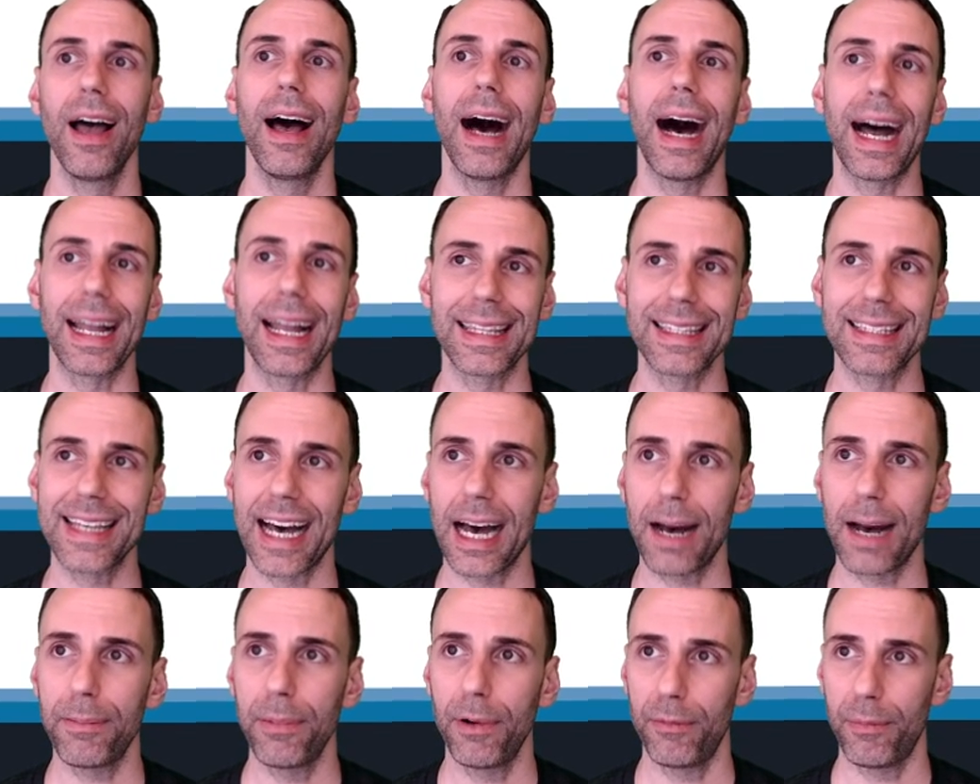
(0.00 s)
on
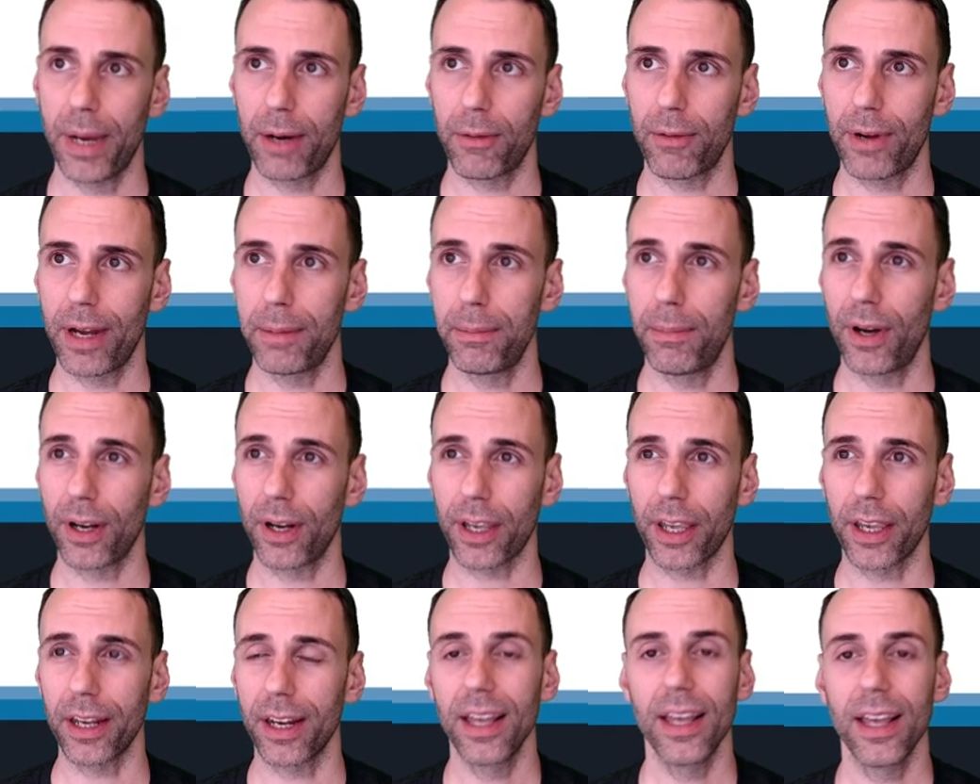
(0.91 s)
top of my red
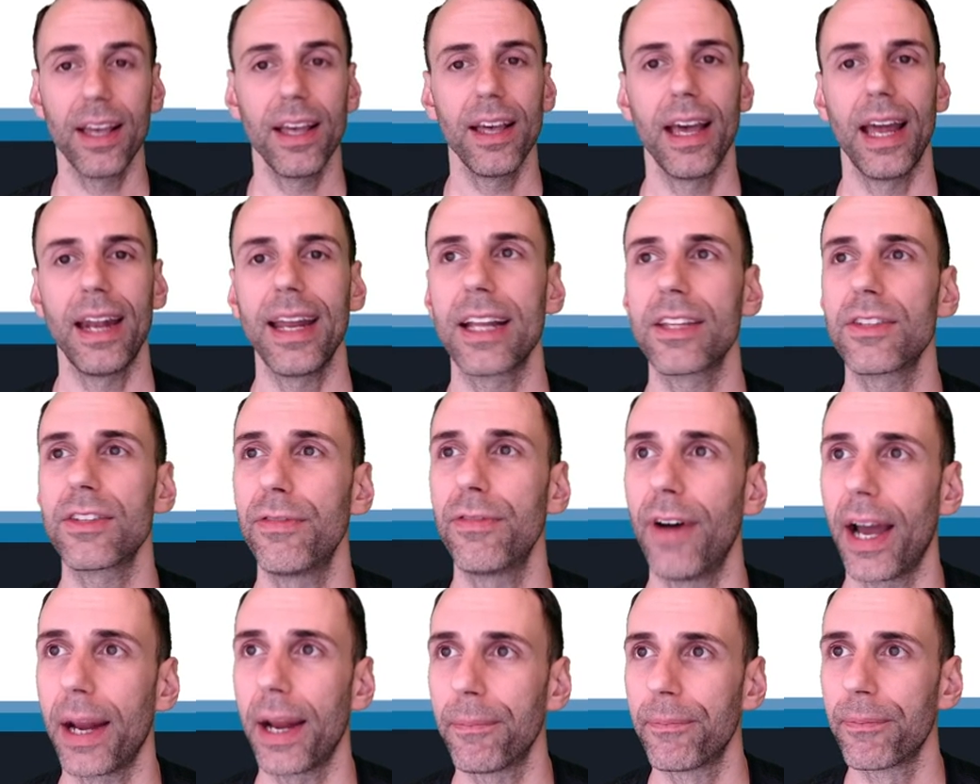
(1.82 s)
bucket. And that's
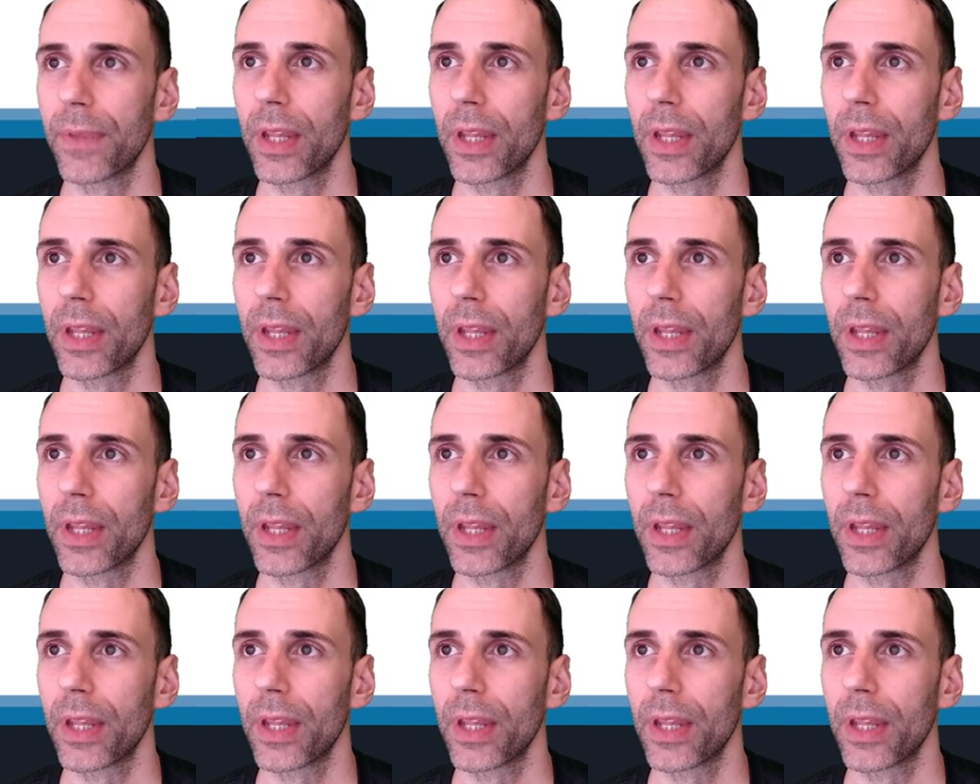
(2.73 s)
fine.